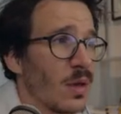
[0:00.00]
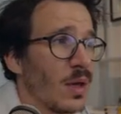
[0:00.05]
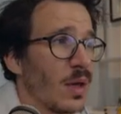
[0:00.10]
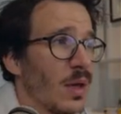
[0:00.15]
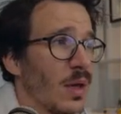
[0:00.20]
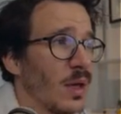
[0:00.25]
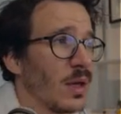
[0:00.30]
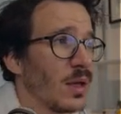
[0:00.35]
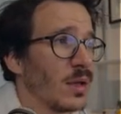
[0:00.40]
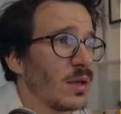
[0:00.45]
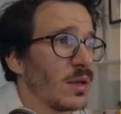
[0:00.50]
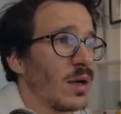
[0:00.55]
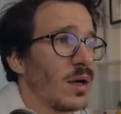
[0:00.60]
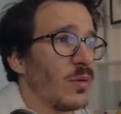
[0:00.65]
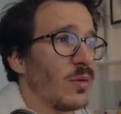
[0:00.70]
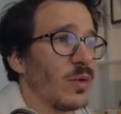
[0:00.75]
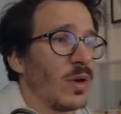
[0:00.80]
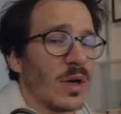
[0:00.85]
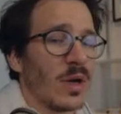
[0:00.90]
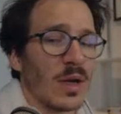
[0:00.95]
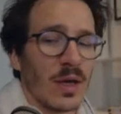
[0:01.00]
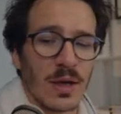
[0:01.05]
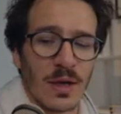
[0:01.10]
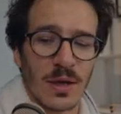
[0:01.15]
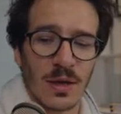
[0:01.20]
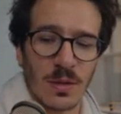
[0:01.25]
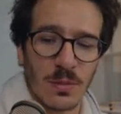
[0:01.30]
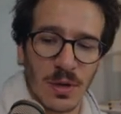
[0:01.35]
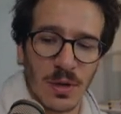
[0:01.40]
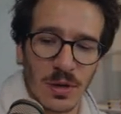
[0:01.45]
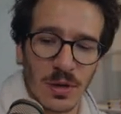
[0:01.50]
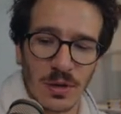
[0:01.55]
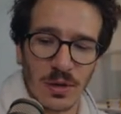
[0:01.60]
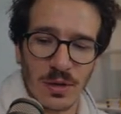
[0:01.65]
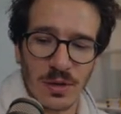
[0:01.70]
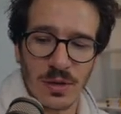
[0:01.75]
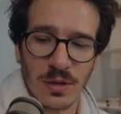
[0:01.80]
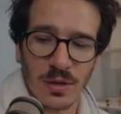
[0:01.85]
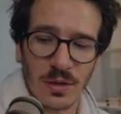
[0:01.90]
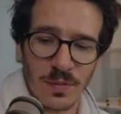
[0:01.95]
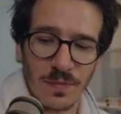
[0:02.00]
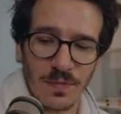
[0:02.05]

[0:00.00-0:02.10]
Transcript: And I really like it because,